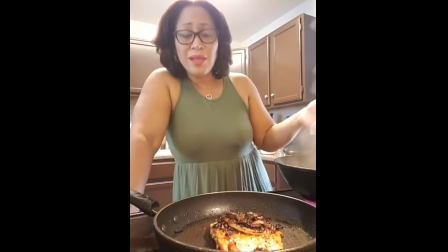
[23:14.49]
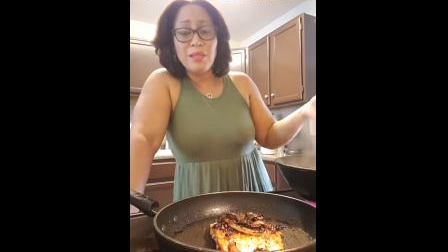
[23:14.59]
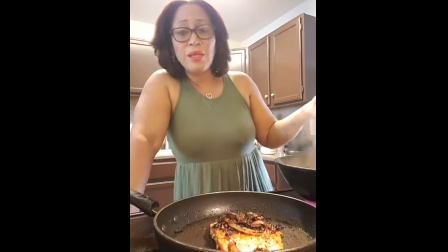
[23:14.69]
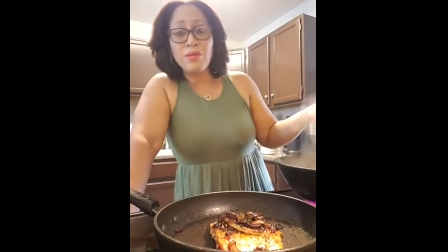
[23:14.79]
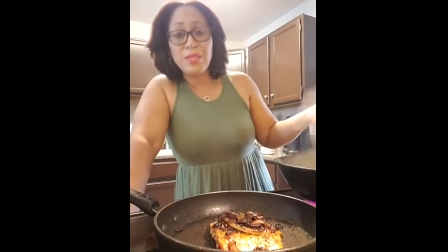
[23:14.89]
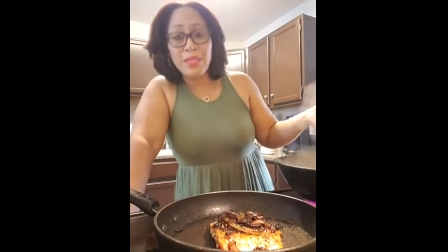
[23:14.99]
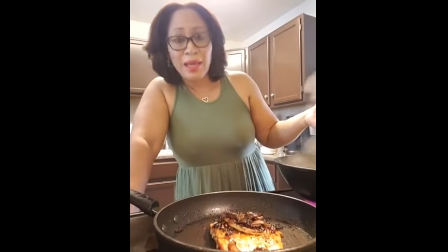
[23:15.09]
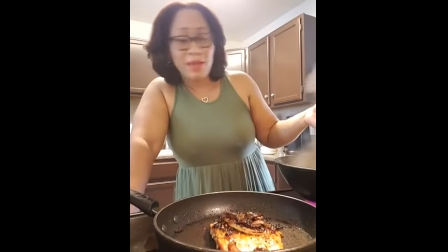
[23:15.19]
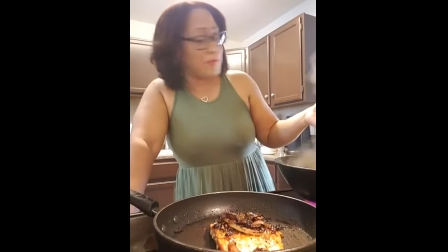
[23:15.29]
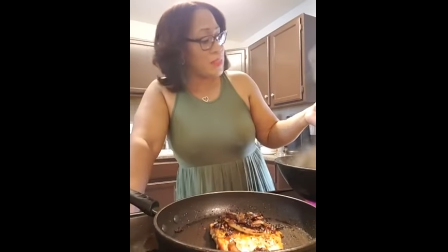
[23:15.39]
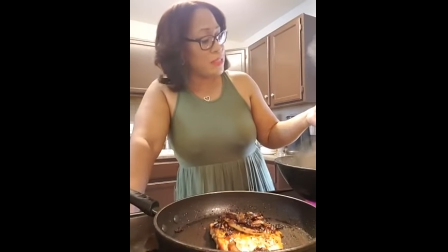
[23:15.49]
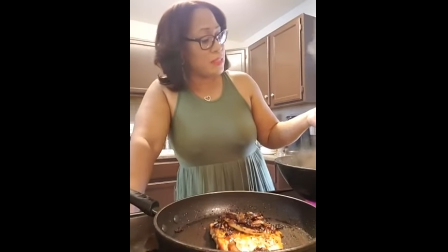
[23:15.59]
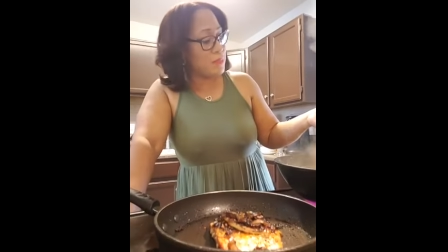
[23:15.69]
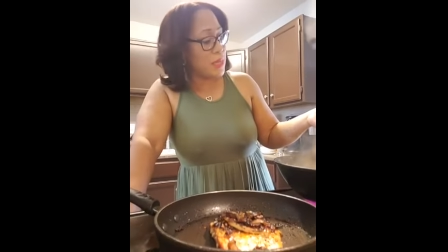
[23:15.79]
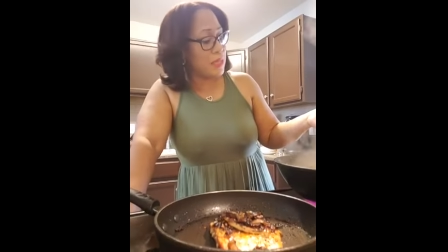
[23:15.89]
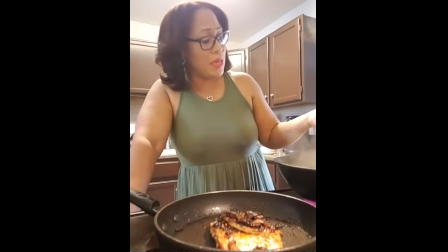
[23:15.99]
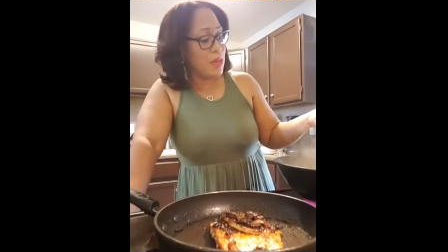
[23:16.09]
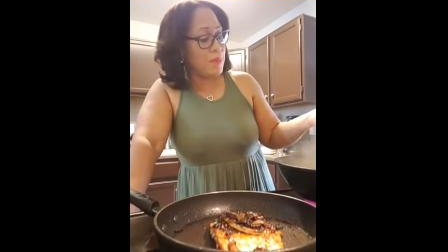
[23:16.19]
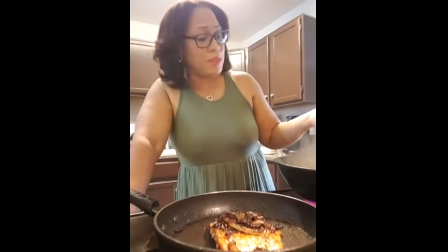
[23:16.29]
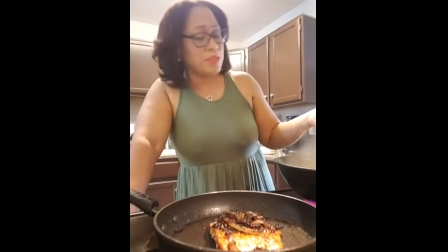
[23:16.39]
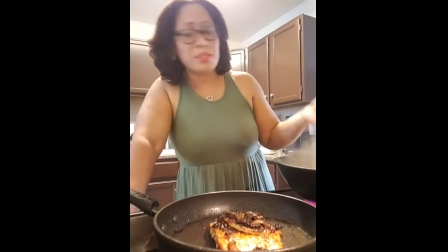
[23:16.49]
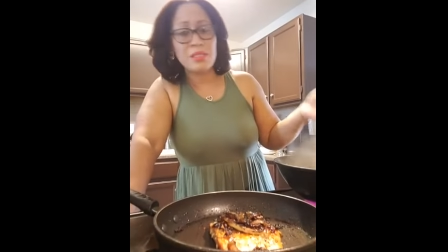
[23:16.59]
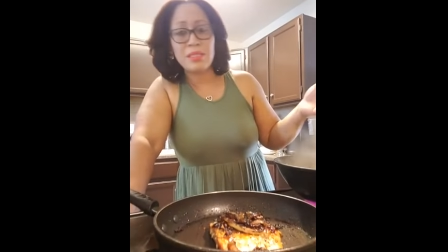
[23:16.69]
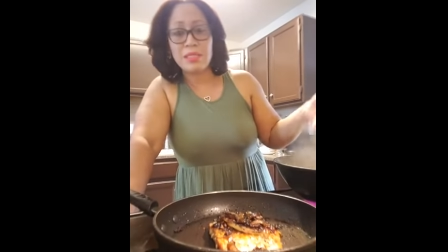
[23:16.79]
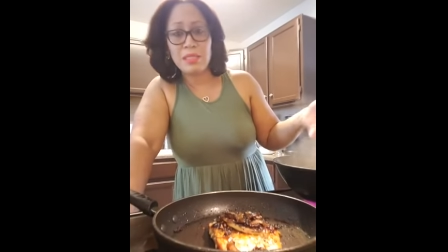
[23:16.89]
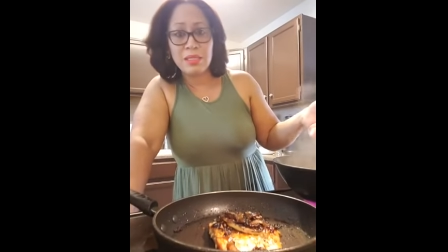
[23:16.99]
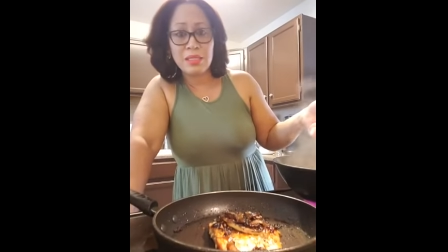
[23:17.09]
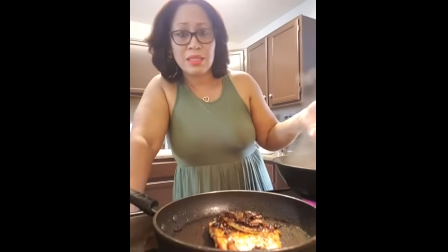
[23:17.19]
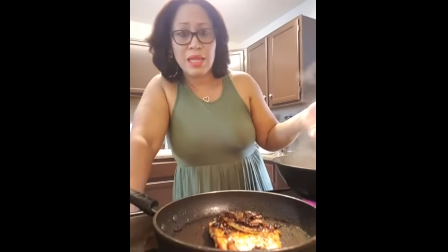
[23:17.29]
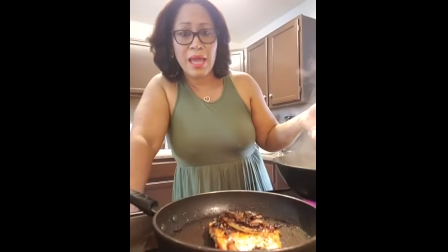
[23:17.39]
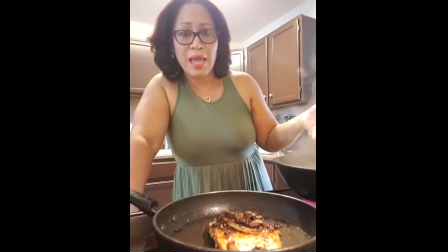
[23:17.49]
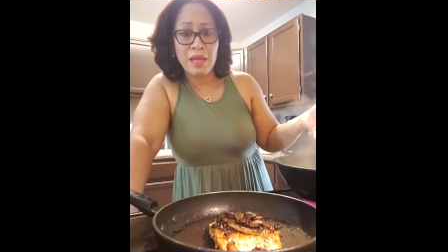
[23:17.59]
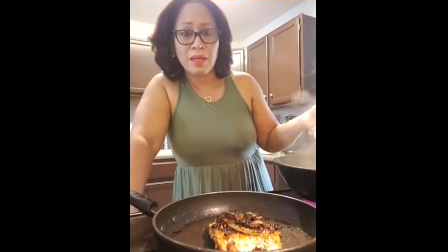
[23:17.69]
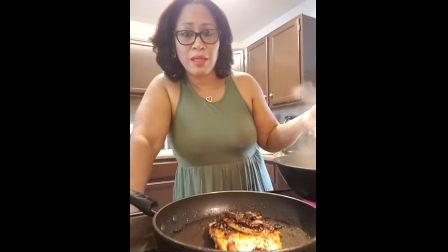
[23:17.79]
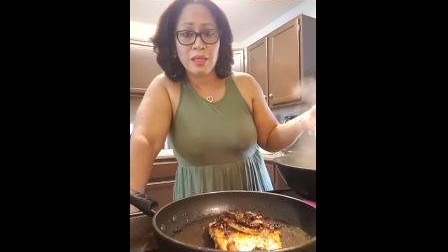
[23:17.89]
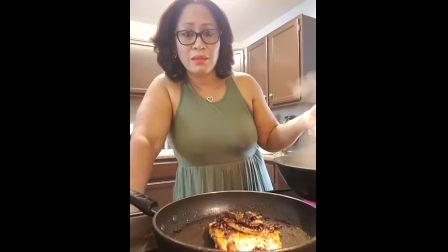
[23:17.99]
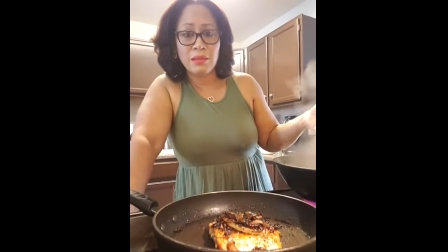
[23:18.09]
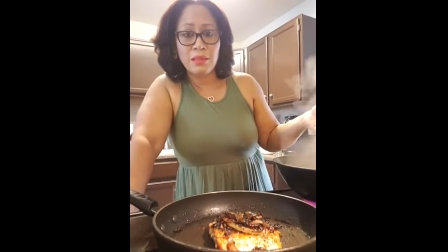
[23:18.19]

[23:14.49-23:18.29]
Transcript: the only calories that's in my cabbage is the seasonings that I added in.